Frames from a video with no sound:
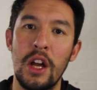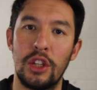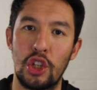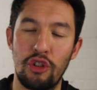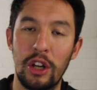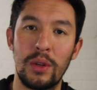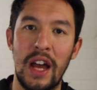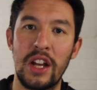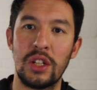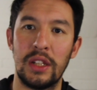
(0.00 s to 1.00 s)
The trigger was
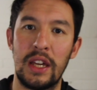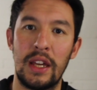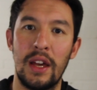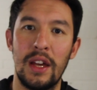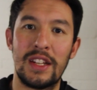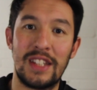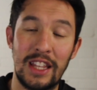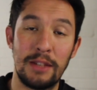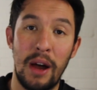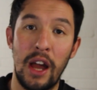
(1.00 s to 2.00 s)
actually
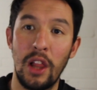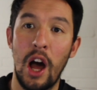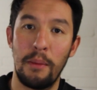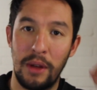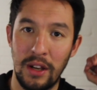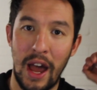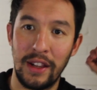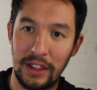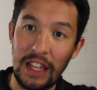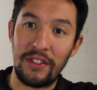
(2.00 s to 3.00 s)
setting my alarm
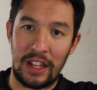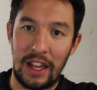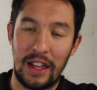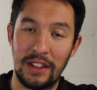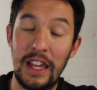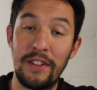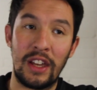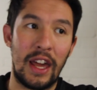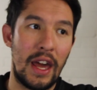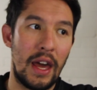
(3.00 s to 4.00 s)
and leaving
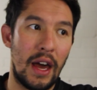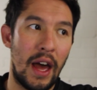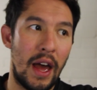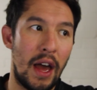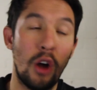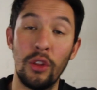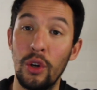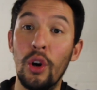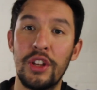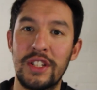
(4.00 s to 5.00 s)
it on the
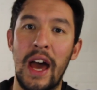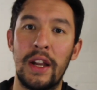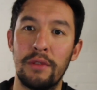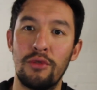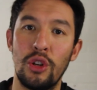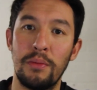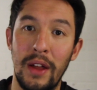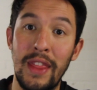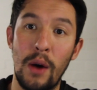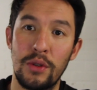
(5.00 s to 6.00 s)
other side of the room,
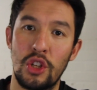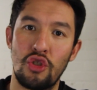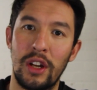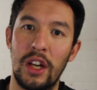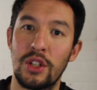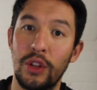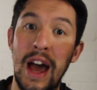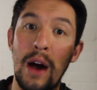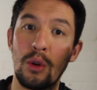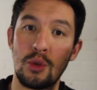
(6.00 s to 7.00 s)
and that was a trigger. So
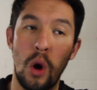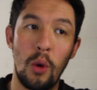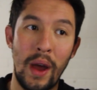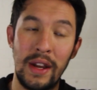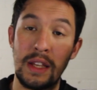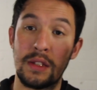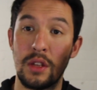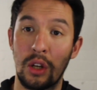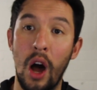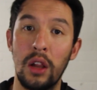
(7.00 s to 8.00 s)
that was what went into
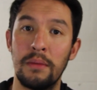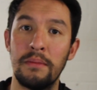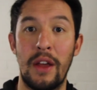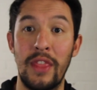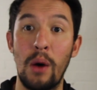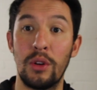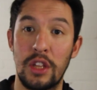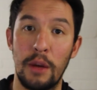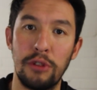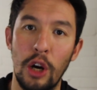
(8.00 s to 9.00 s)
the column, and that was
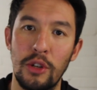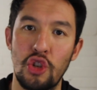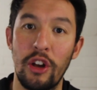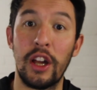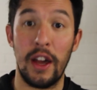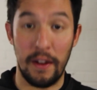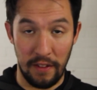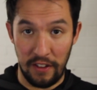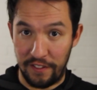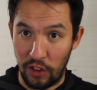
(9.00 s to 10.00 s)
the appropriate trigger
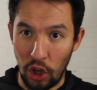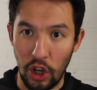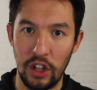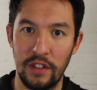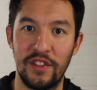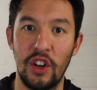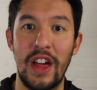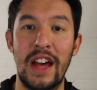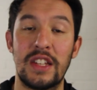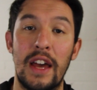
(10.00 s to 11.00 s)
for
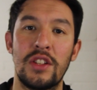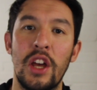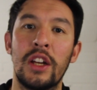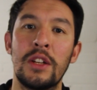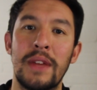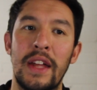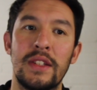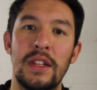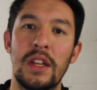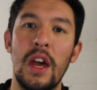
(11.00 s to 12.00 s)
that set of
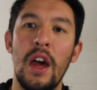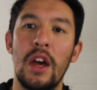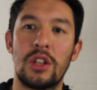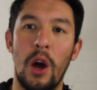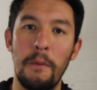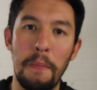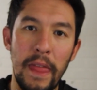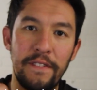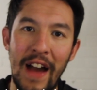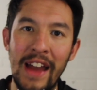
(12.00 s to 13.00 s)
circumstances. So
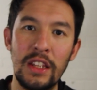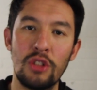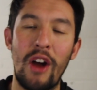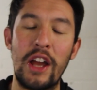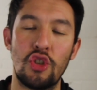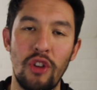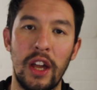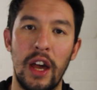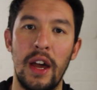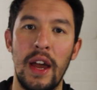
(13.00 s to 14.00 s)
finding the right
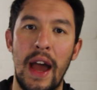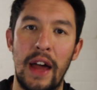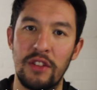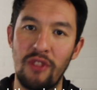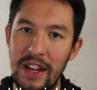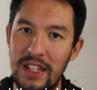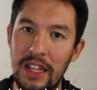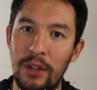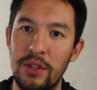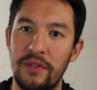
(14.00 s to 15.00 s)
trigger and the right
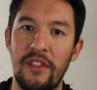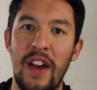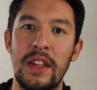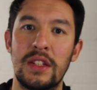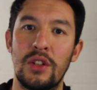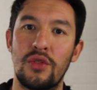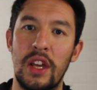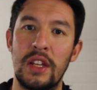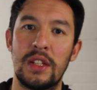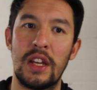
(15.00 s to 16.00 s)
sequence of events
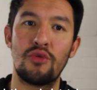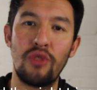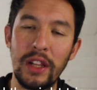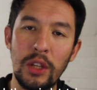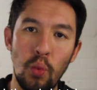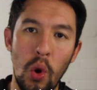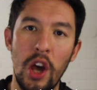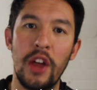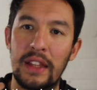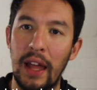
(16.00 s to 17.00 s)
is really
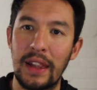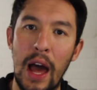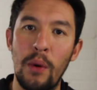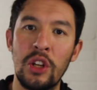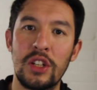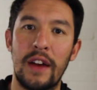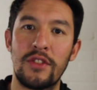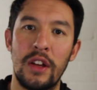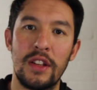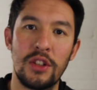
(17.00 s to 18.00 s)
worth allowing
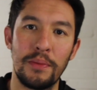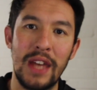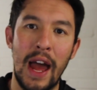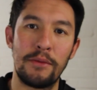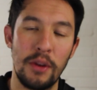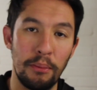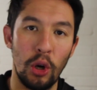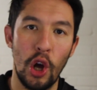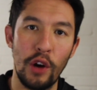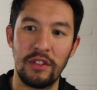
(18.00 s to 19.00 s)
yourself some time to
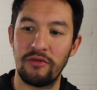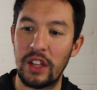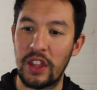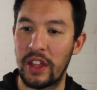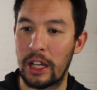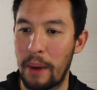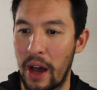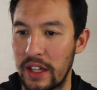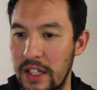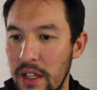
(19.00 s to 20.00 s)
mull over and really think
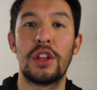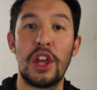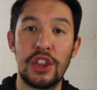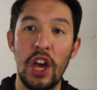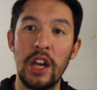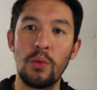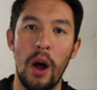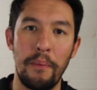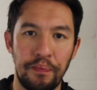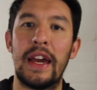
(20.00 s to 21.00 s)
about this. So the third
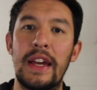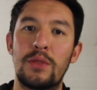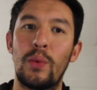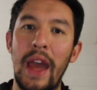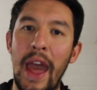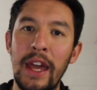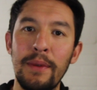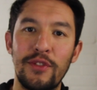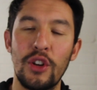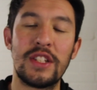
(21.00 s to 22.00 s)
one is we
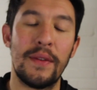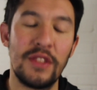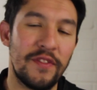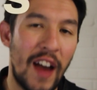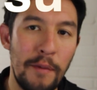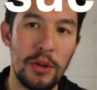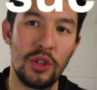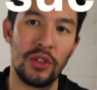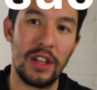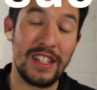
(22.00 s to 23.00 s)
aim for a
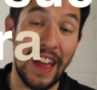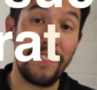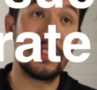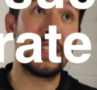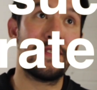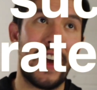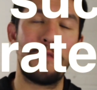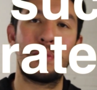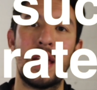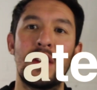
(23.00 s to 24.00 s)

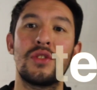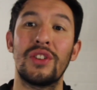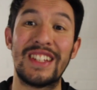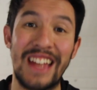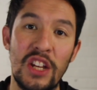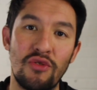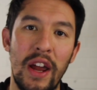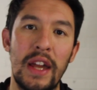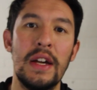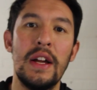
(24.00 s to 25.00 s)
75% success
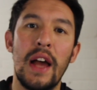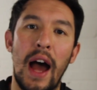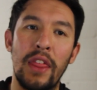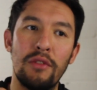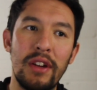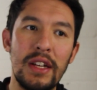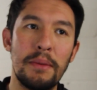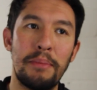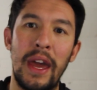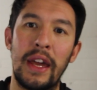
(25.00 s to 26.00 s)
rate, and the
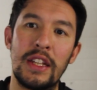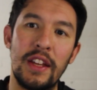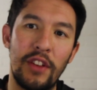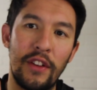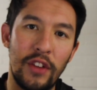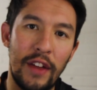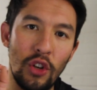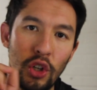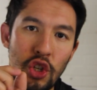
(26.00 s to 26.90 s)
reason being is if your